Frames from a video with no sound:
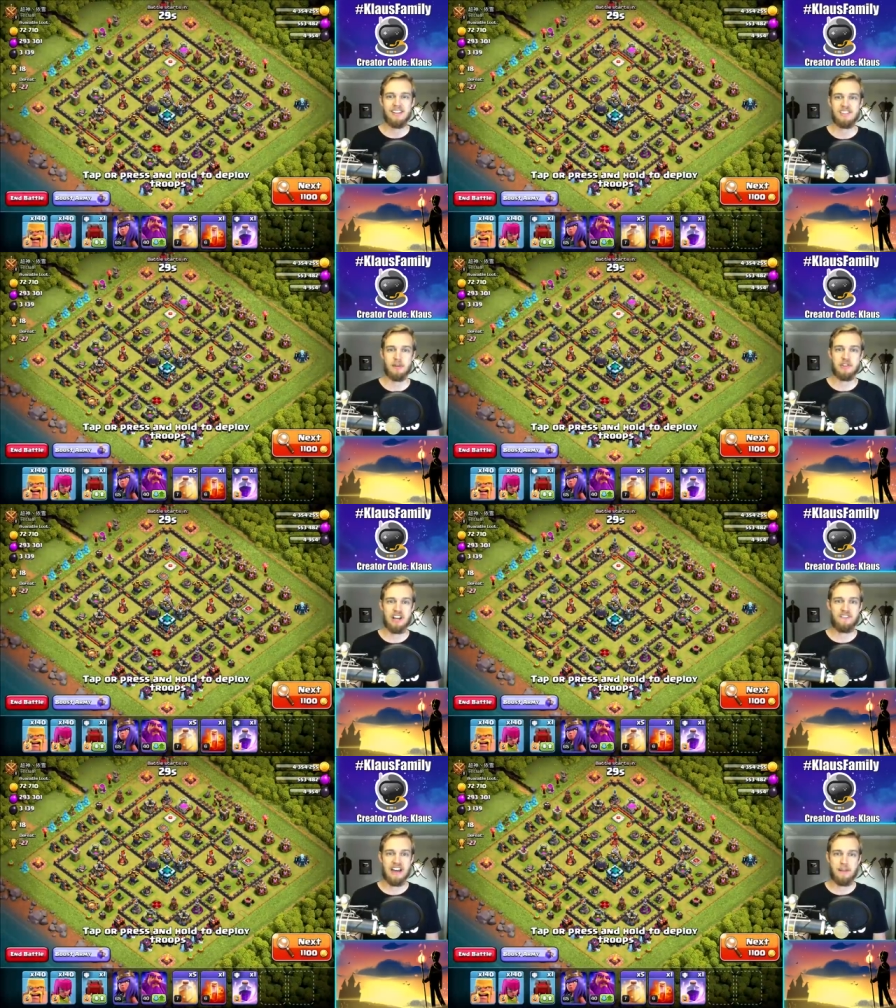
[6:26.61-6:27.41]
So let me
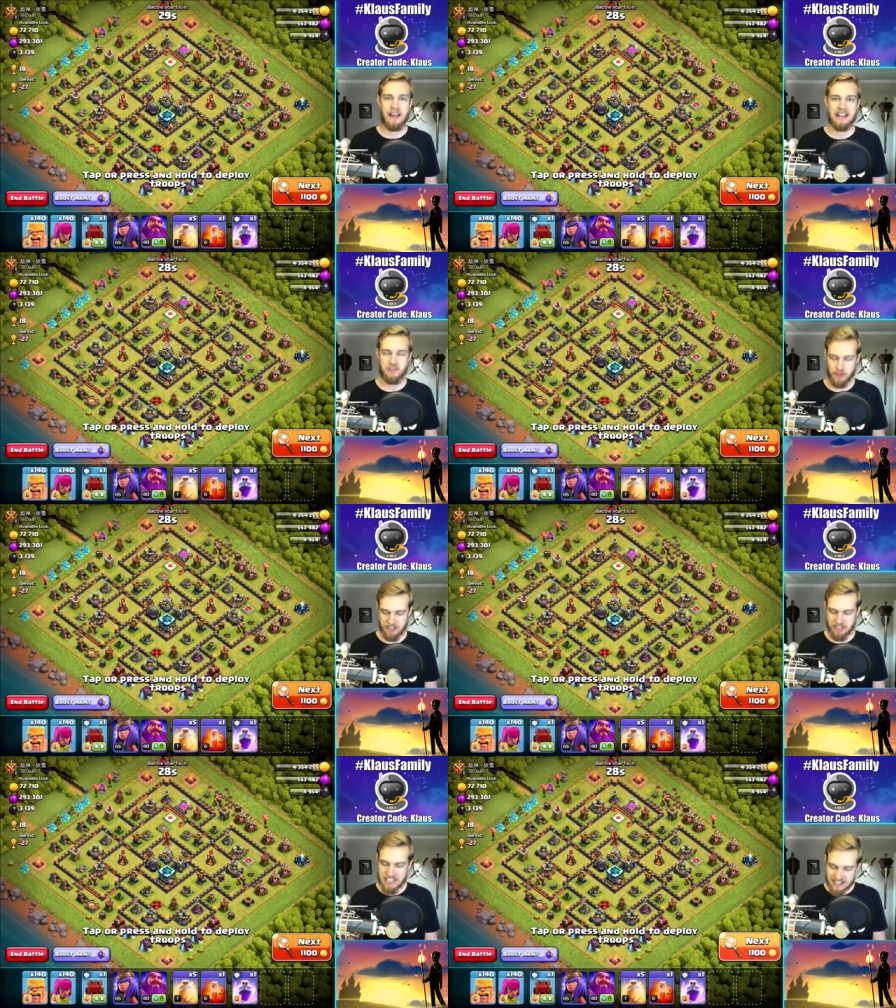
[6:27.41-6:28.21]
try to find a base with a
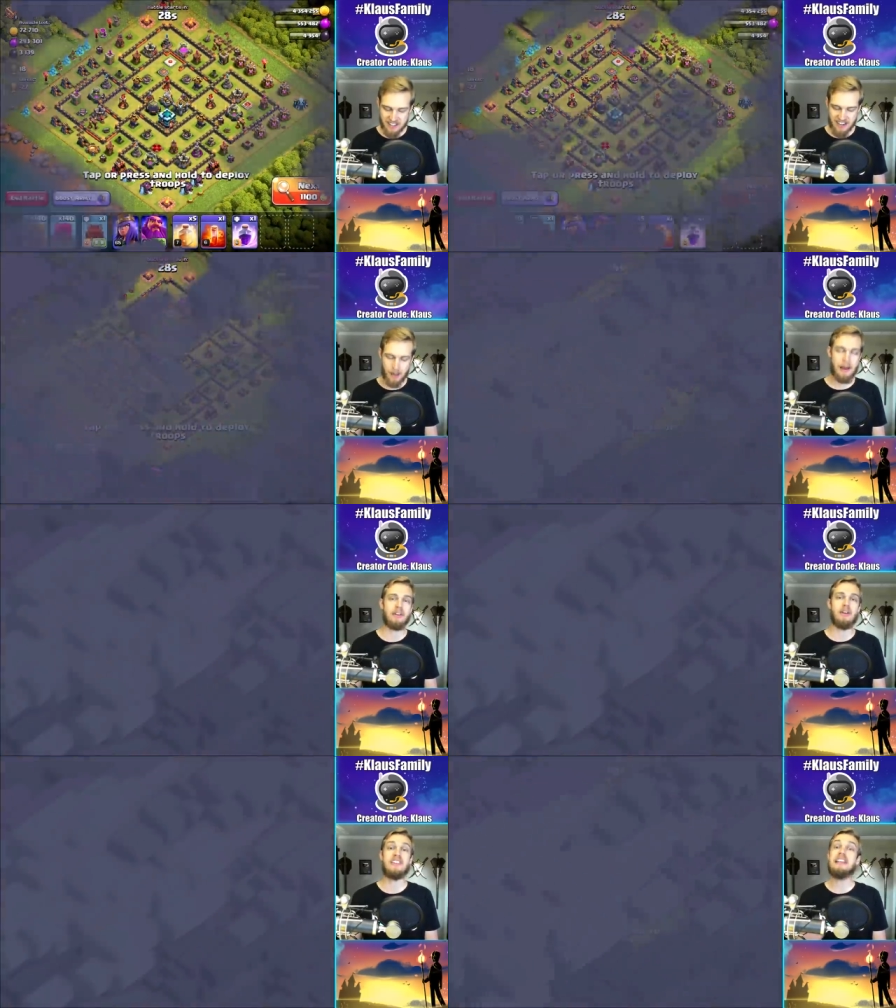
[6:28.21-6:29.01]
decent
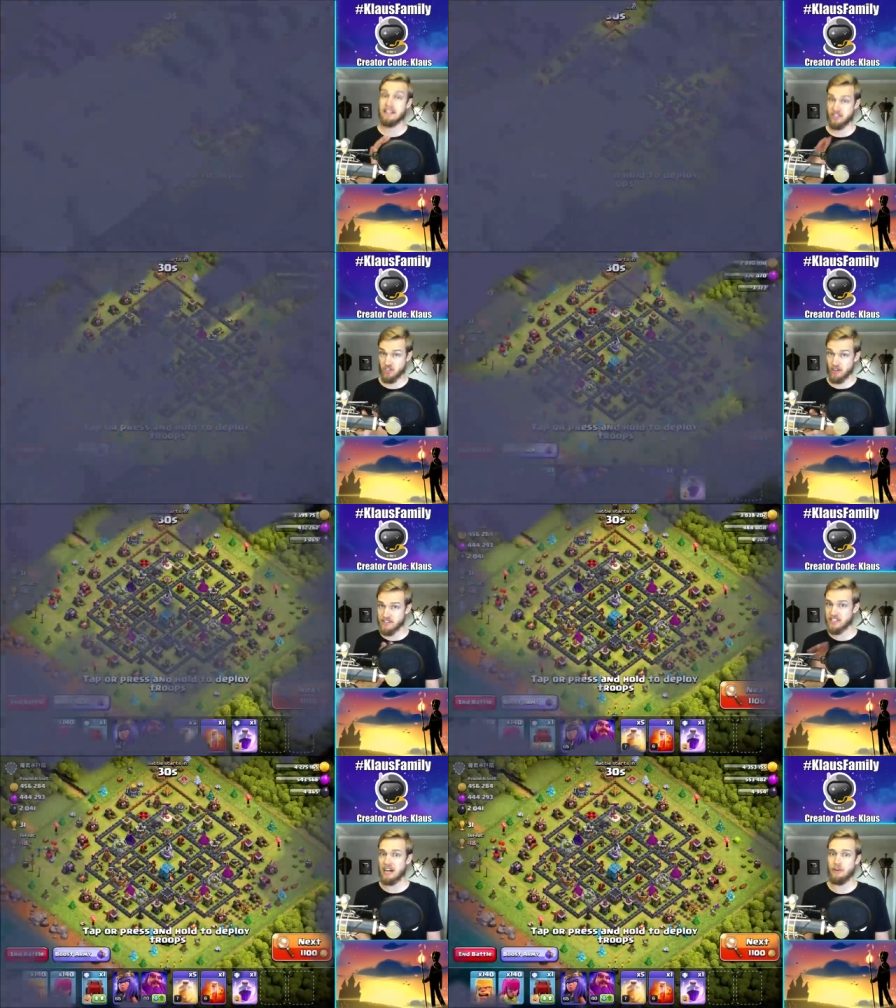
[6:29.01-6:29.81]
amount of elixir.
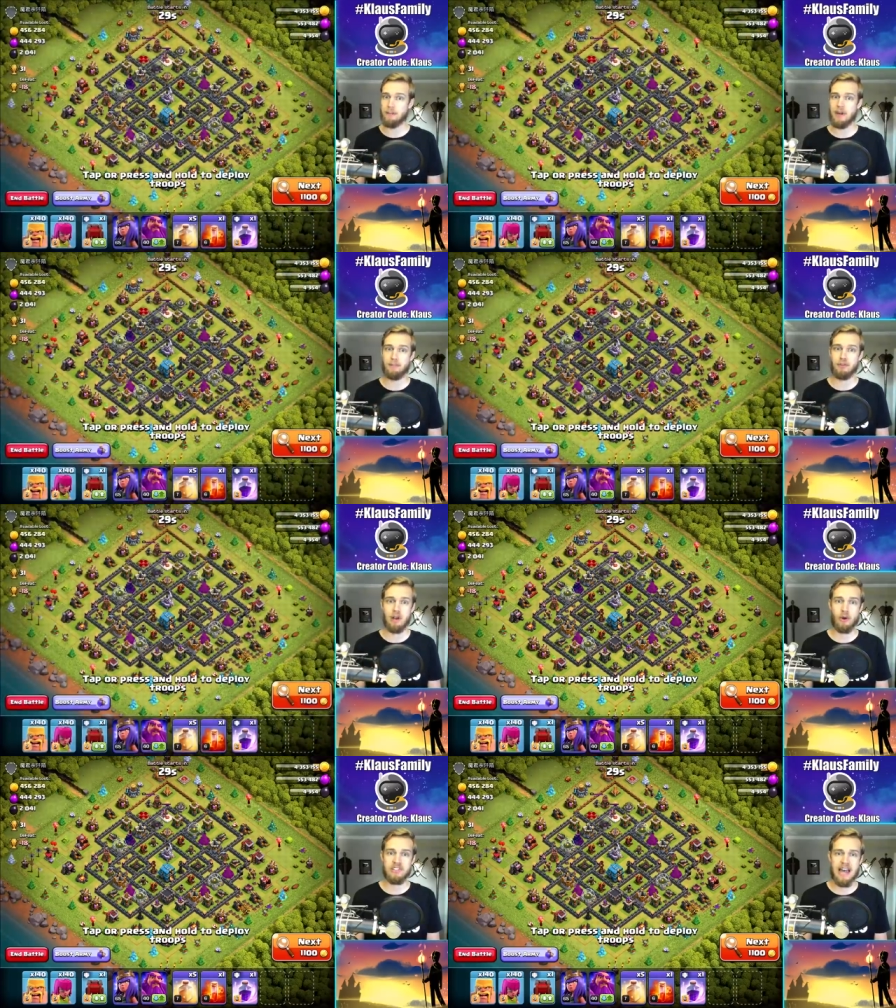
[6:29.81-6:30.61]
That's kind of what I'm going to
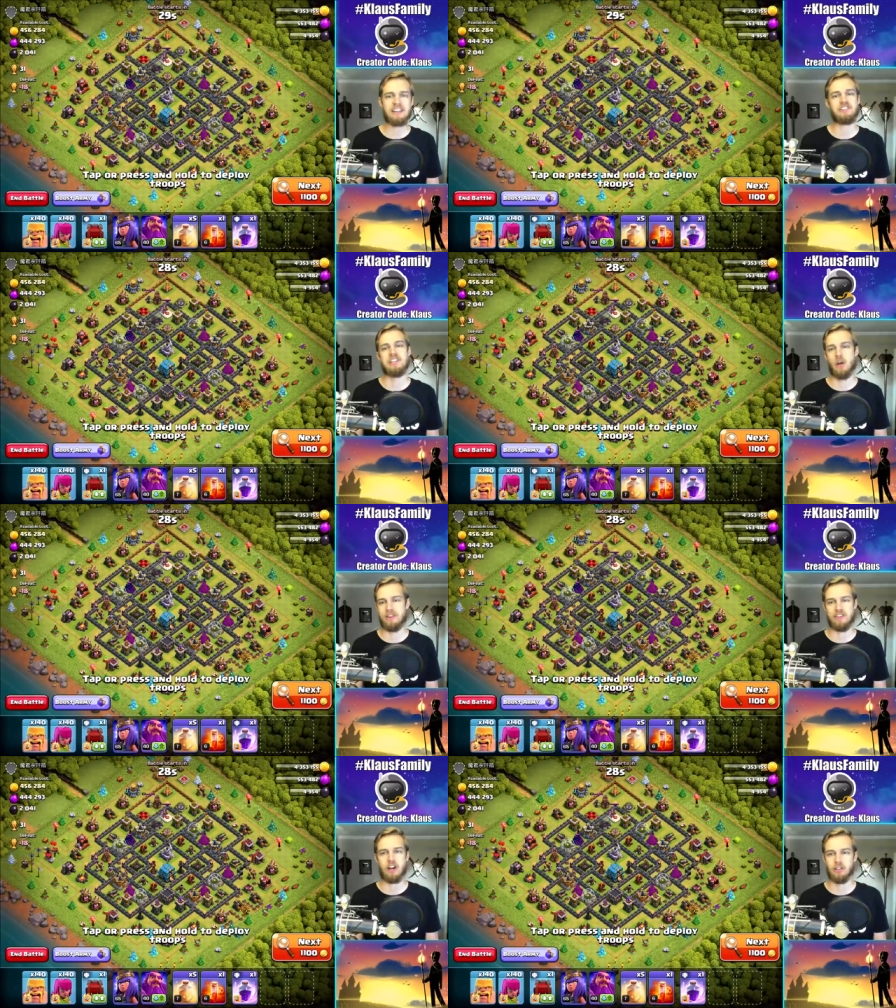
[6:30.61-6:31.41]
prioritize. Actually, you know
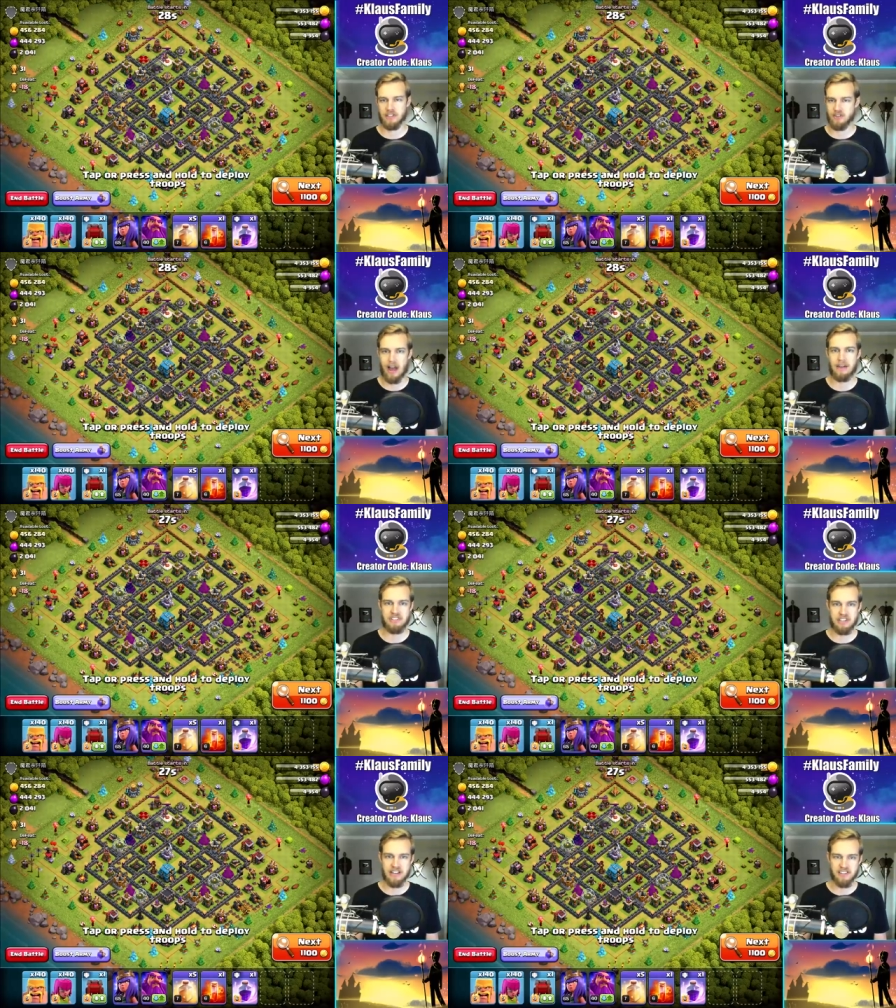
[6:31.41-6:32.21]
what? Dark elixir.
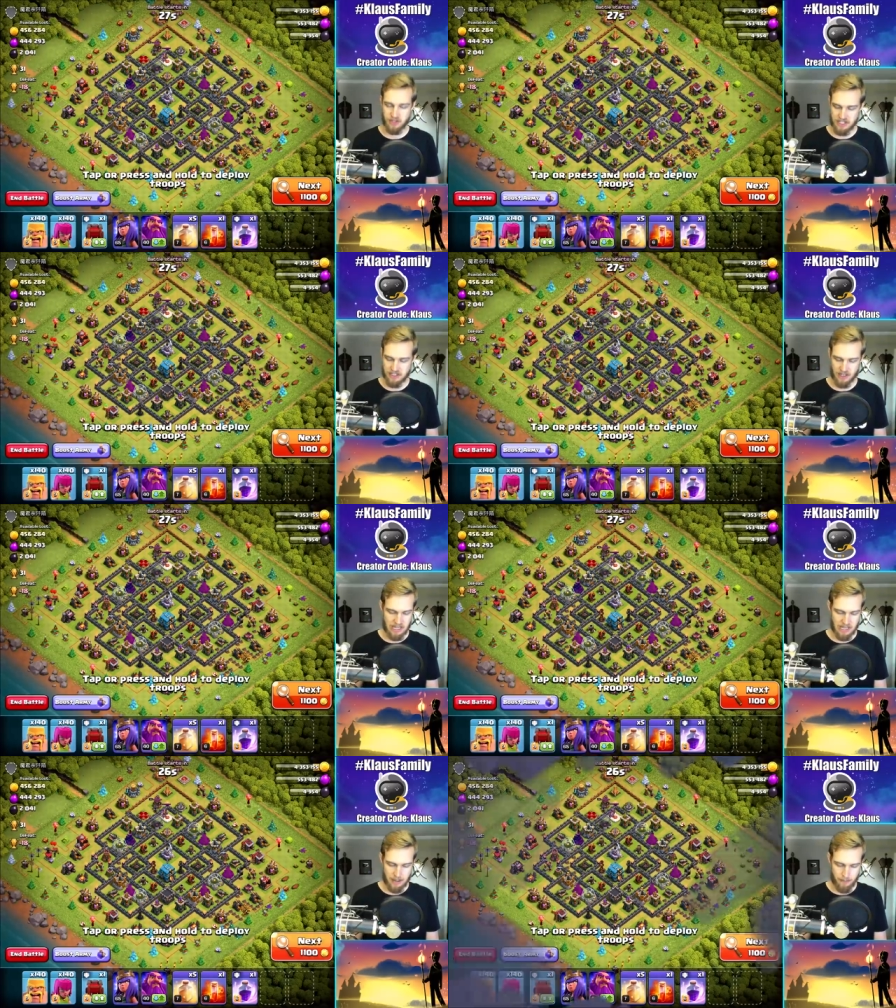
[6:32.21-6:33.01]
Obviously, I still need to
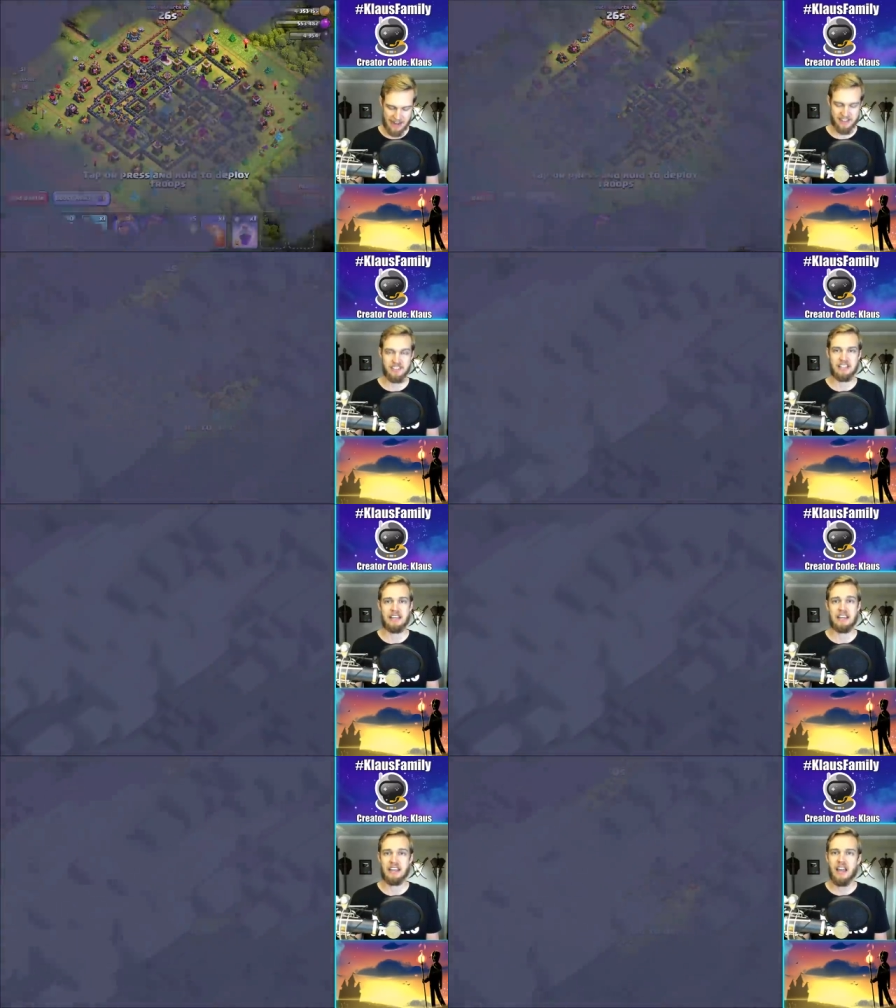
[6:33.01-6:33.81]
max the
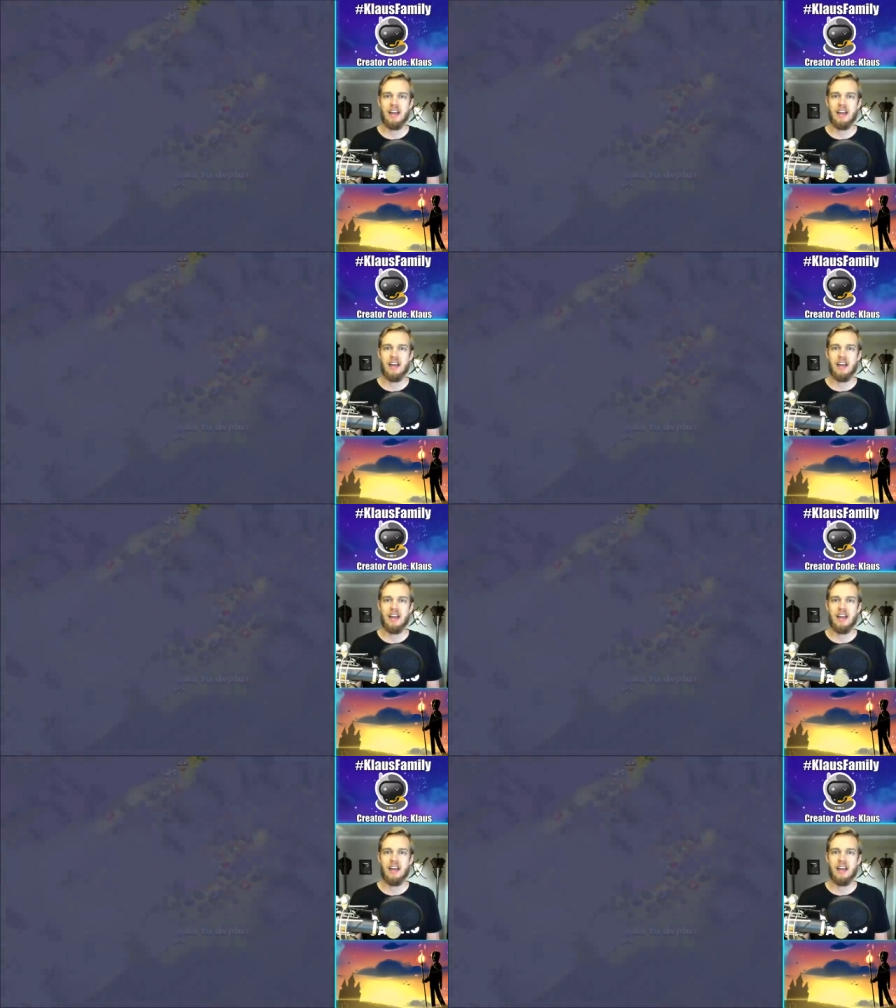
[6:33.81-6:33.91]
king.